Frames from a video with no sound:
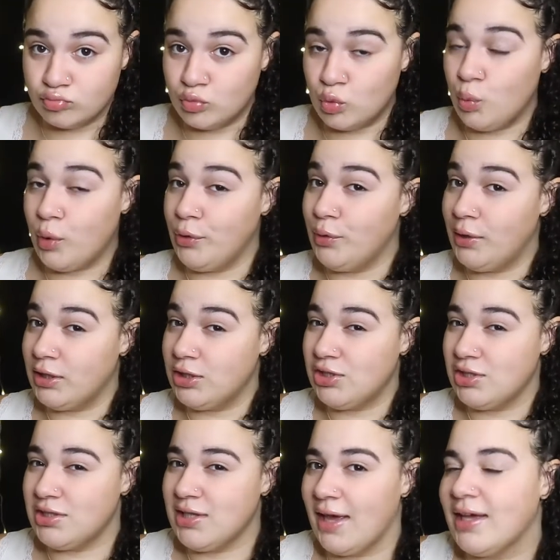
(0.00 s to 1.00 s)
where you can
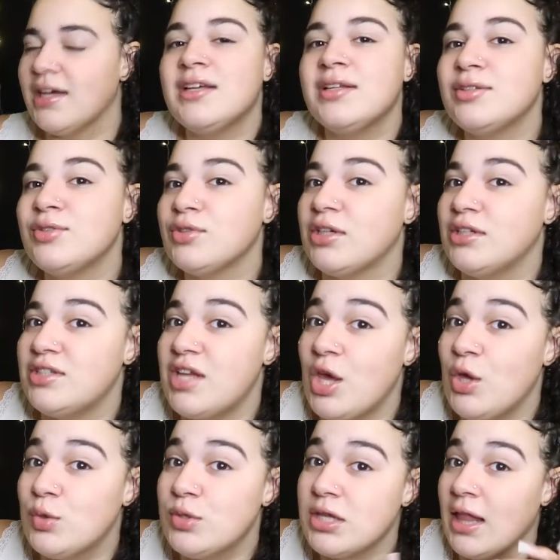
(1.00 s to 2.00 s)
just like
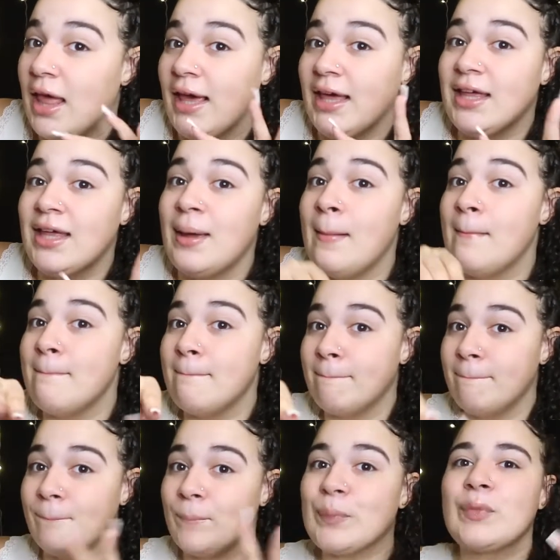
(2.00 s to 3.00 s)
continue to like
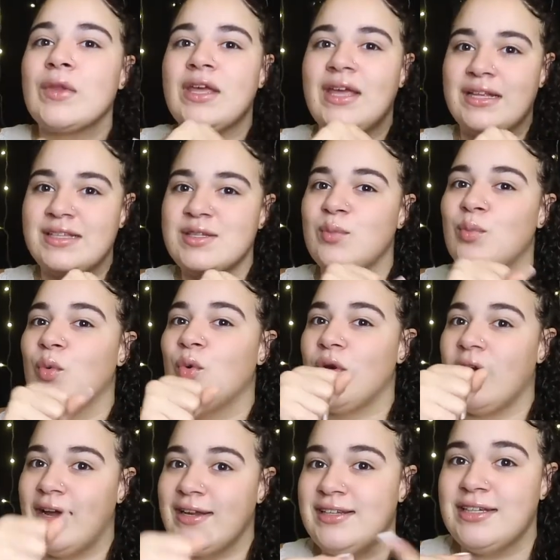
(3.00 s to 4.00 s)
get some
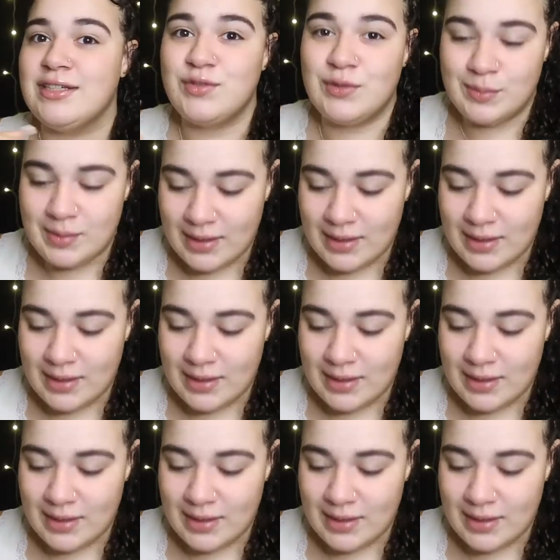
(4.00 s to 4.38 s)
more ideas from